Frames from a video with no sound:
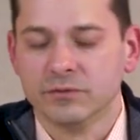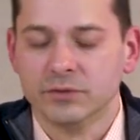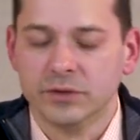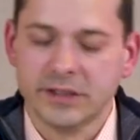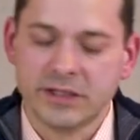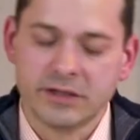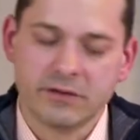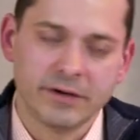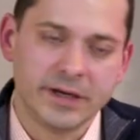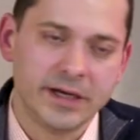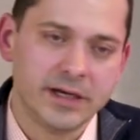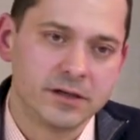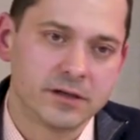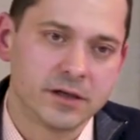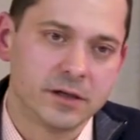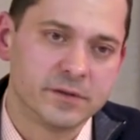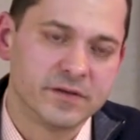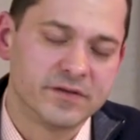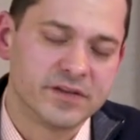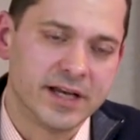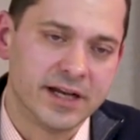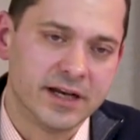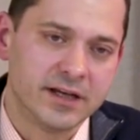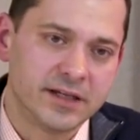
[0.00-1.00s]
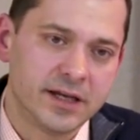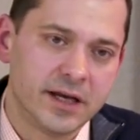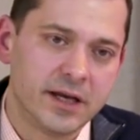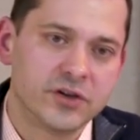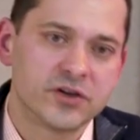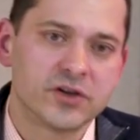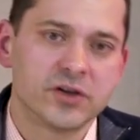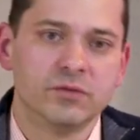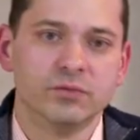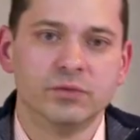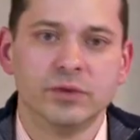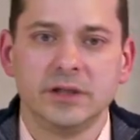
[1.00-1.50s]
Really great in terms of
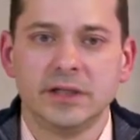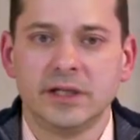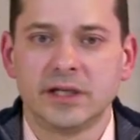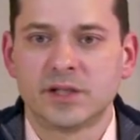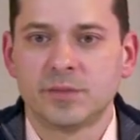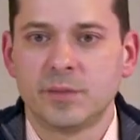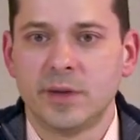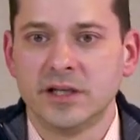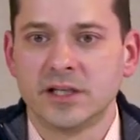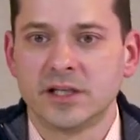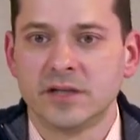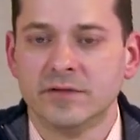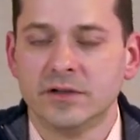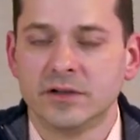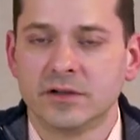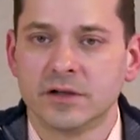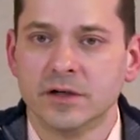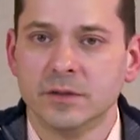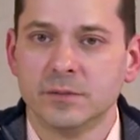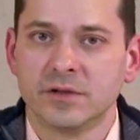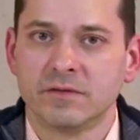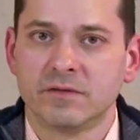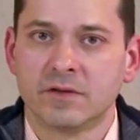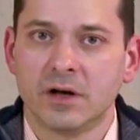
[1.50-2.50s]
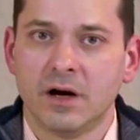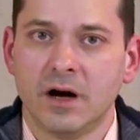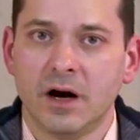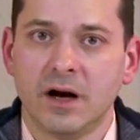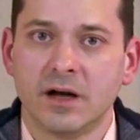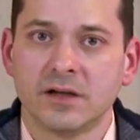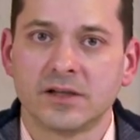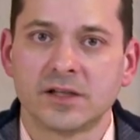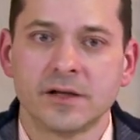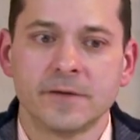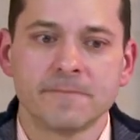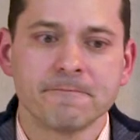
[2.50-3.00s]
sanitation, really expensive in terms of
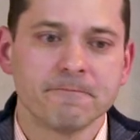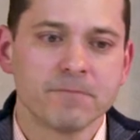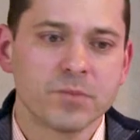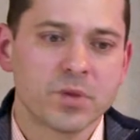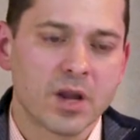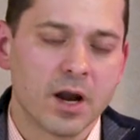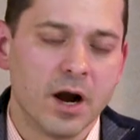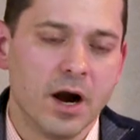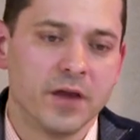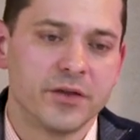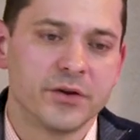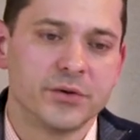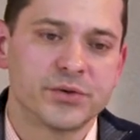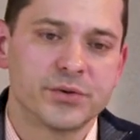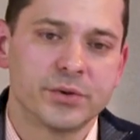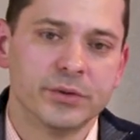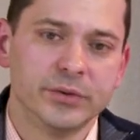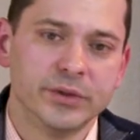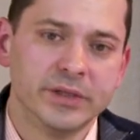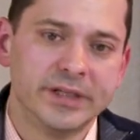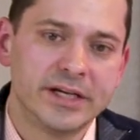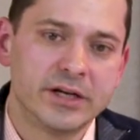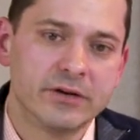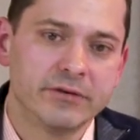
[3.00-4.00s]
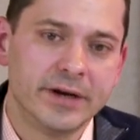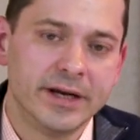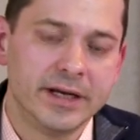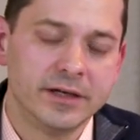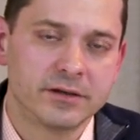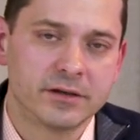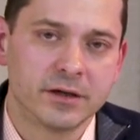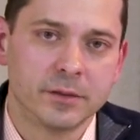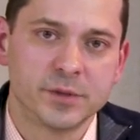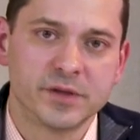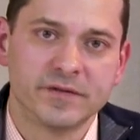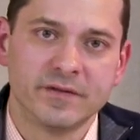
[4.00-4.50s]
cost. Others were really great in
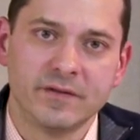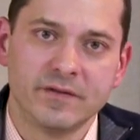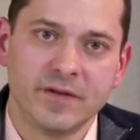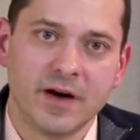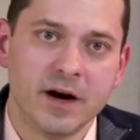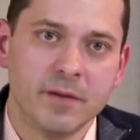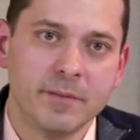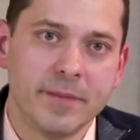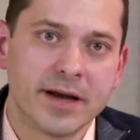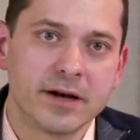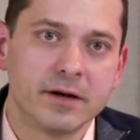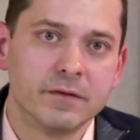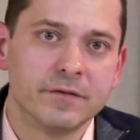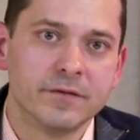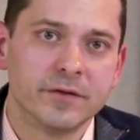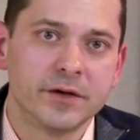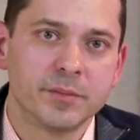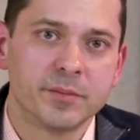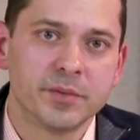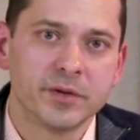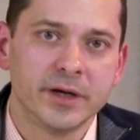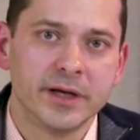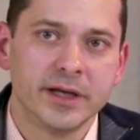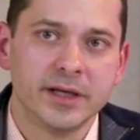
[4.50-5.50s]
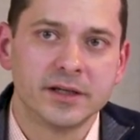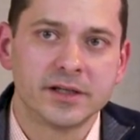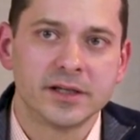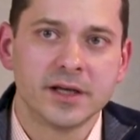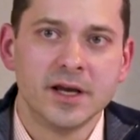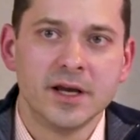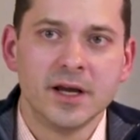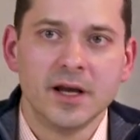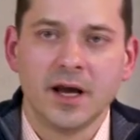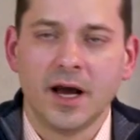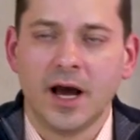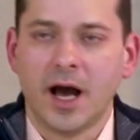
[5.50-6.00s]
terms of environmental footprint,
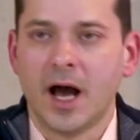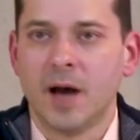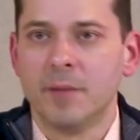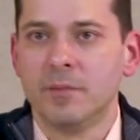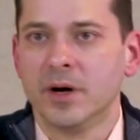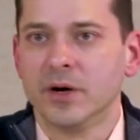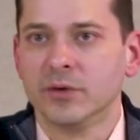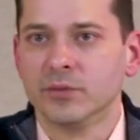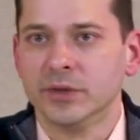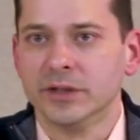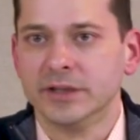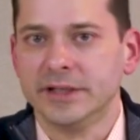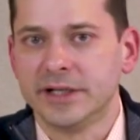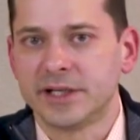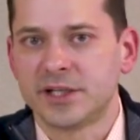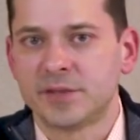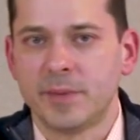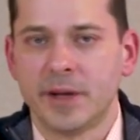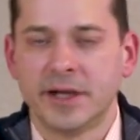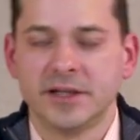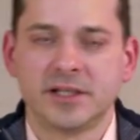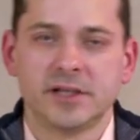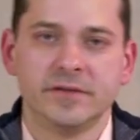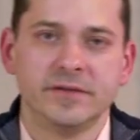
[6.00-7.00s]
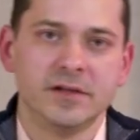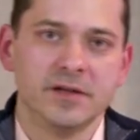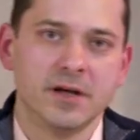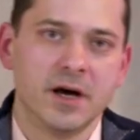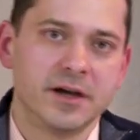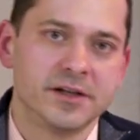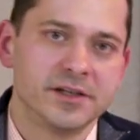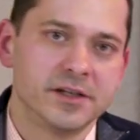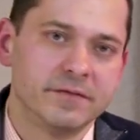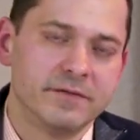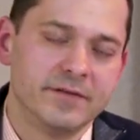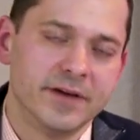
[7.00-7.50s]
but really expensive and
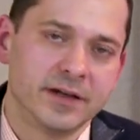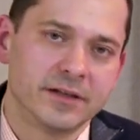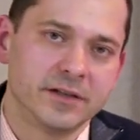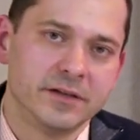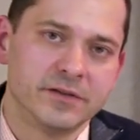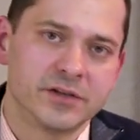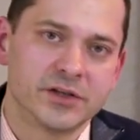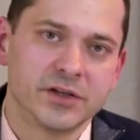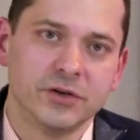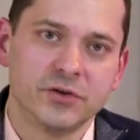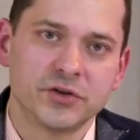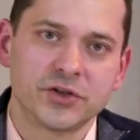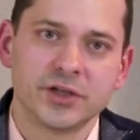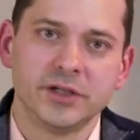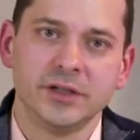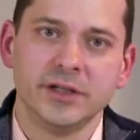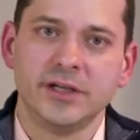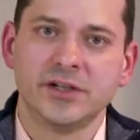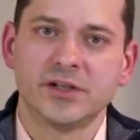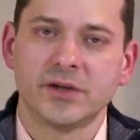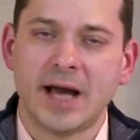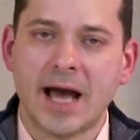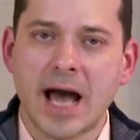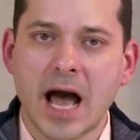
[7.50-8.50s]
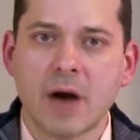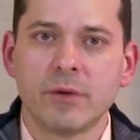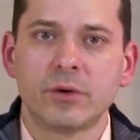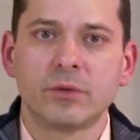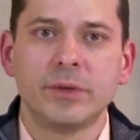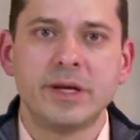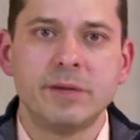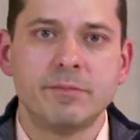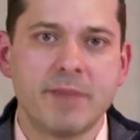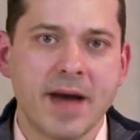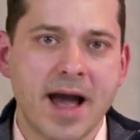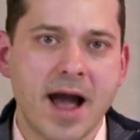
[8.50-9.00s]
not as effective socially. So how would
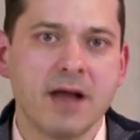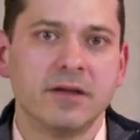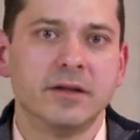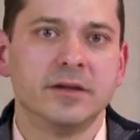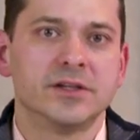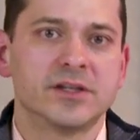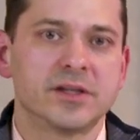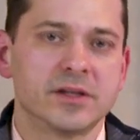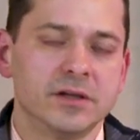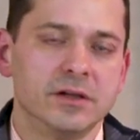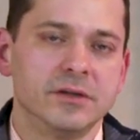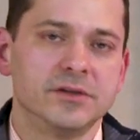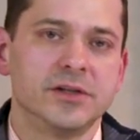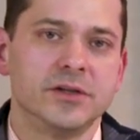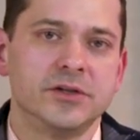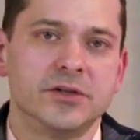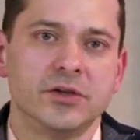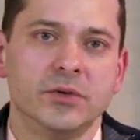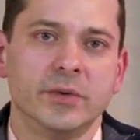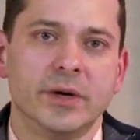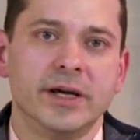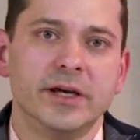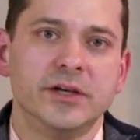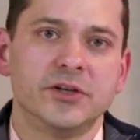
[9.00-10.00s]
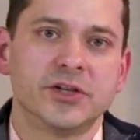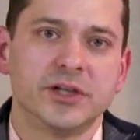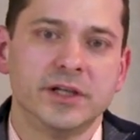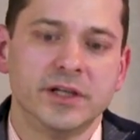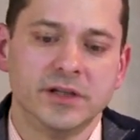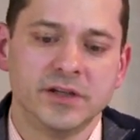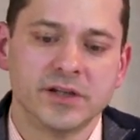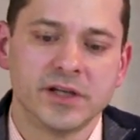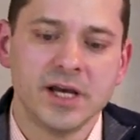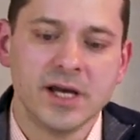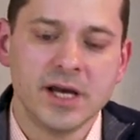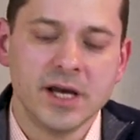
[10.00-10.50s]
we balance those
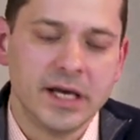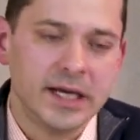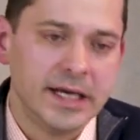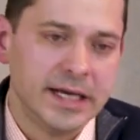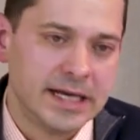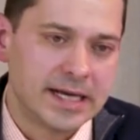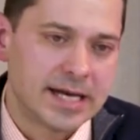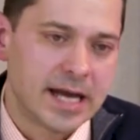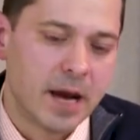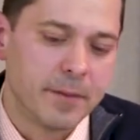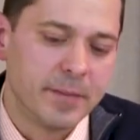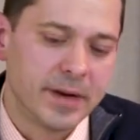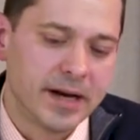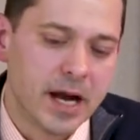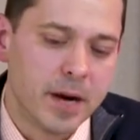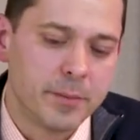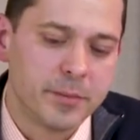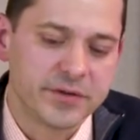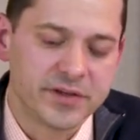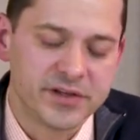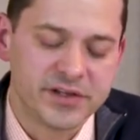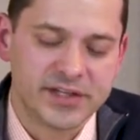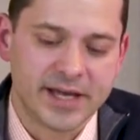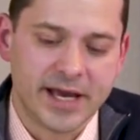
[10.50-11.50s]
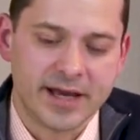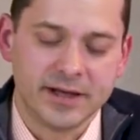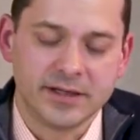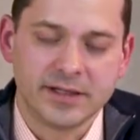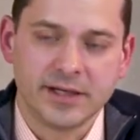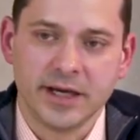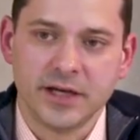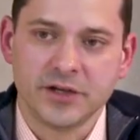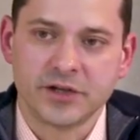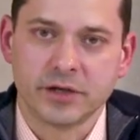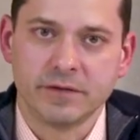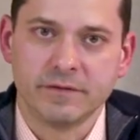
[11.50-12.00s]
situations in coming up with a
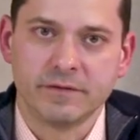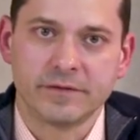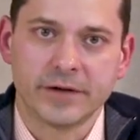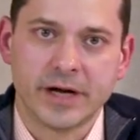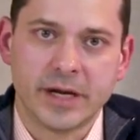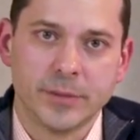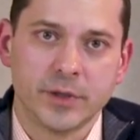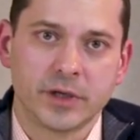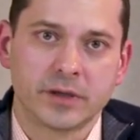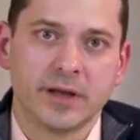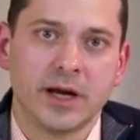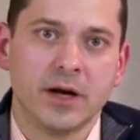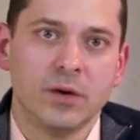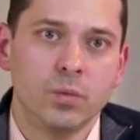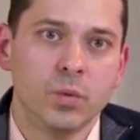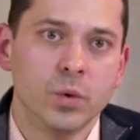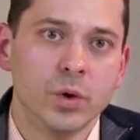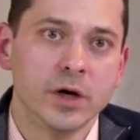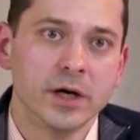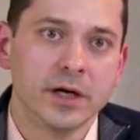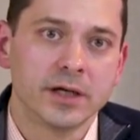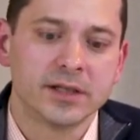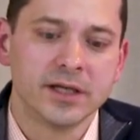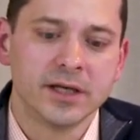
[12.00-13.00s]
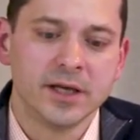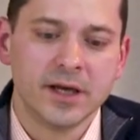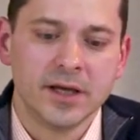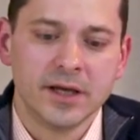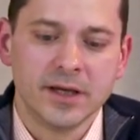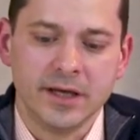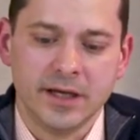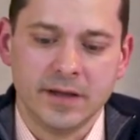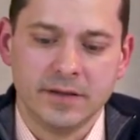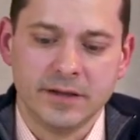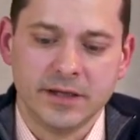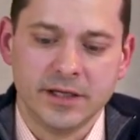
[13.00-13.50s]
sanitation framework that worked
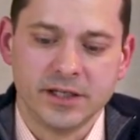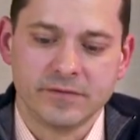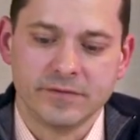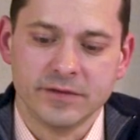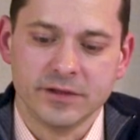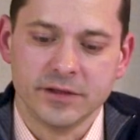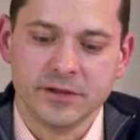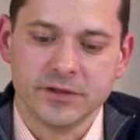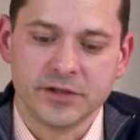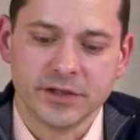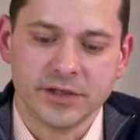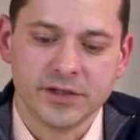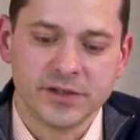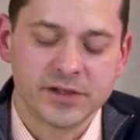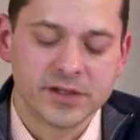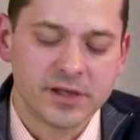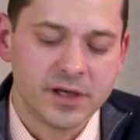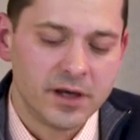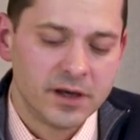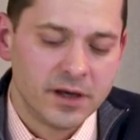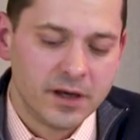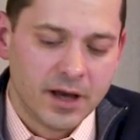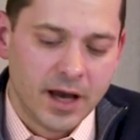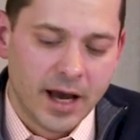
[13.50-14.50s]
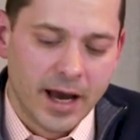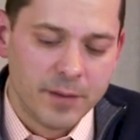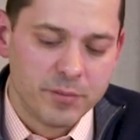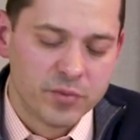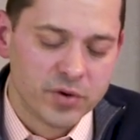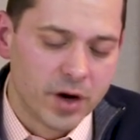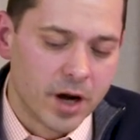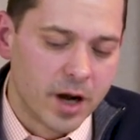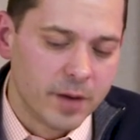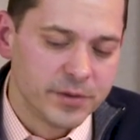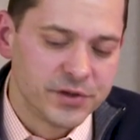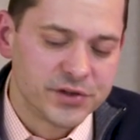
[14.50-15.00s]
in these villages? I
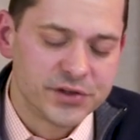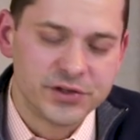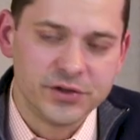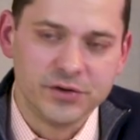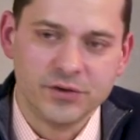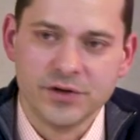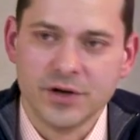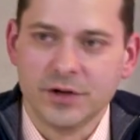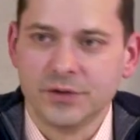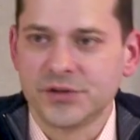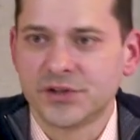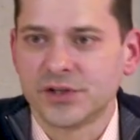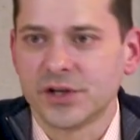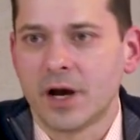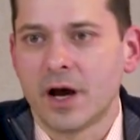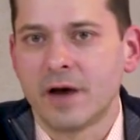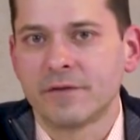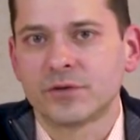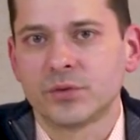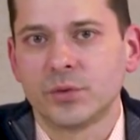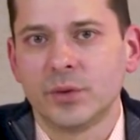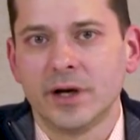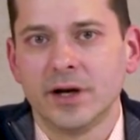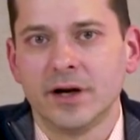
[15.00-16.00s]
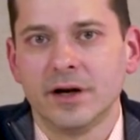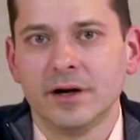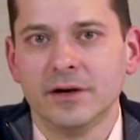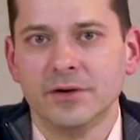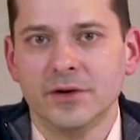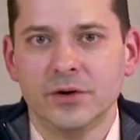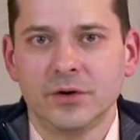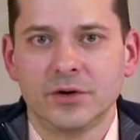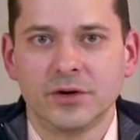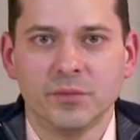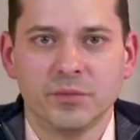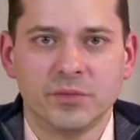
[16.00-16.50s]
promise you no software,
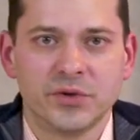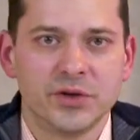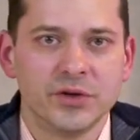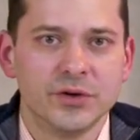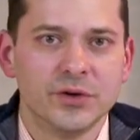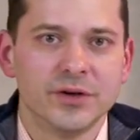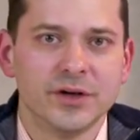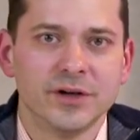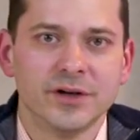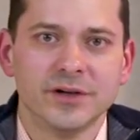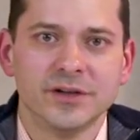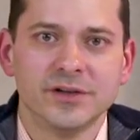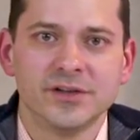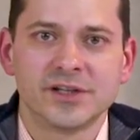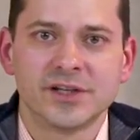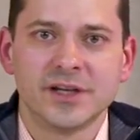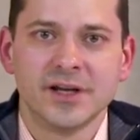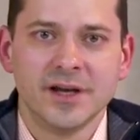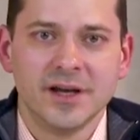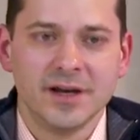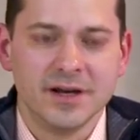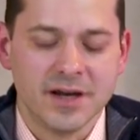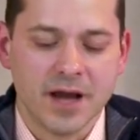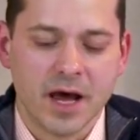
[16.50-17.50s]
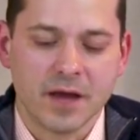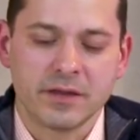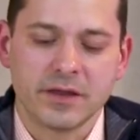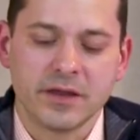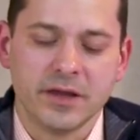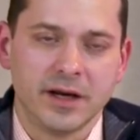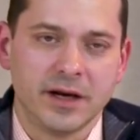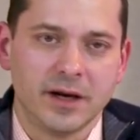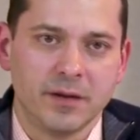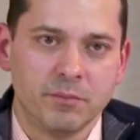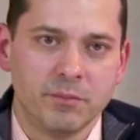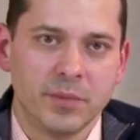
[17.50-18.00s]
no computers,
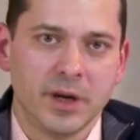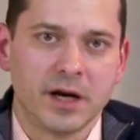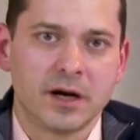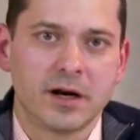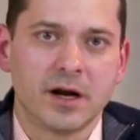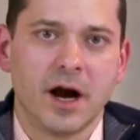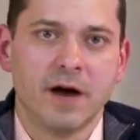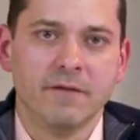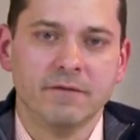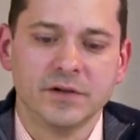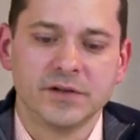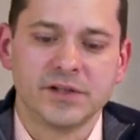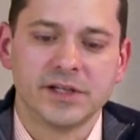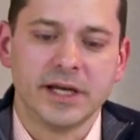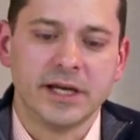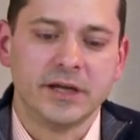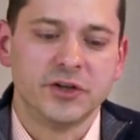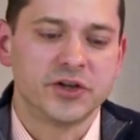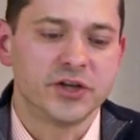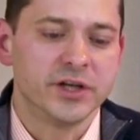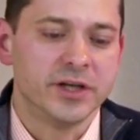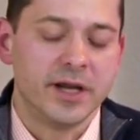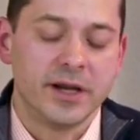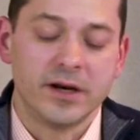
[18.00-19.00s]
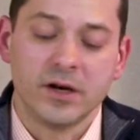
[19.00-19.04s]
nothing but conversation.